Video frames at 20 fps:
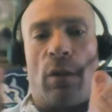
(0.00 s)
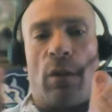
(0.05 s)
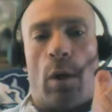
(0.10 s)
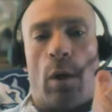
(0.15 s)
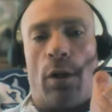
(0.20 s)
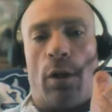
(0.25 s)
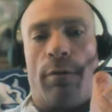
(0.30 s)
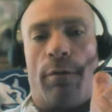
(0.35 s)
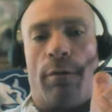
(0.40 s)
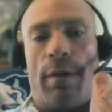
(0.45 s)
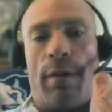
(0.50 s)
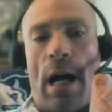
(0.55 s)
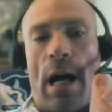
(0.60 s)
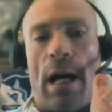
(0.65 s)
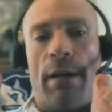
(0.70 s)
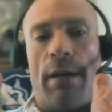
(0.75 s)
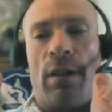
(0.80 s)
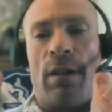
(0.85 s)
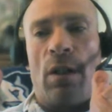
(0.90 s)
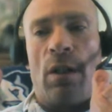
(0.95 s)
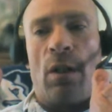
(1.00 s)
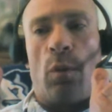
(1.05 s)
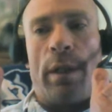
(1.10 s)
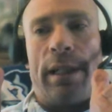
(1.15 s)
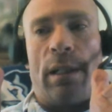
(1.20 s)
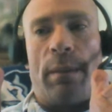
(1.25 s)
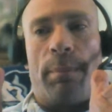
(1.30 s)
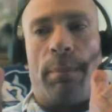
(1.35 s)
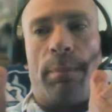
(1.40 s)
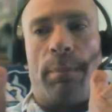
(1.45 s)
to 105,
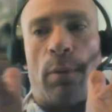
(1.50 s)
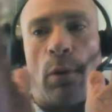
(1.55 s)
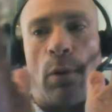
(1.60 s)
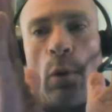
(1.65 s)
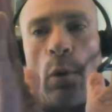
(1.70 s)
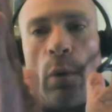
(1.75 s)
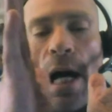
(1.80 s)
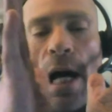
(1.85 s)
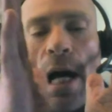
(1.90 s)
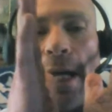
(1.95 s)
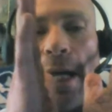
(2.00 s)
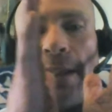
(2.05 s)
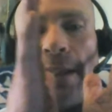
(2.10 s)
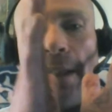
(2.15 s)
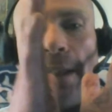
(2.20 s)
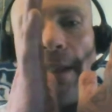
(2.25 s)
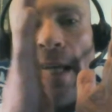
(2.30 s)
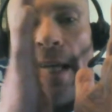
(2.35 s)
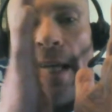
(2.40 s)
we had to pull the high side